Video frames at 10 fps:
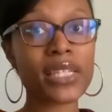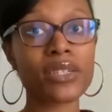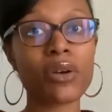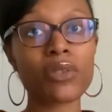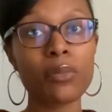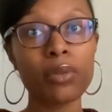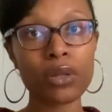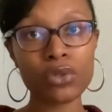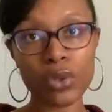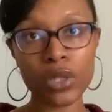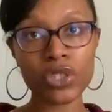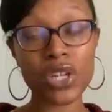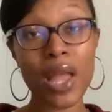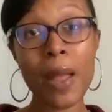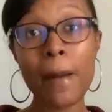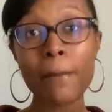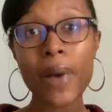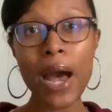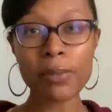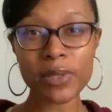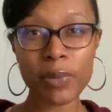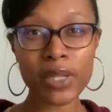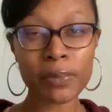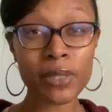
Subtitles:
So the blowtorch pops bubble,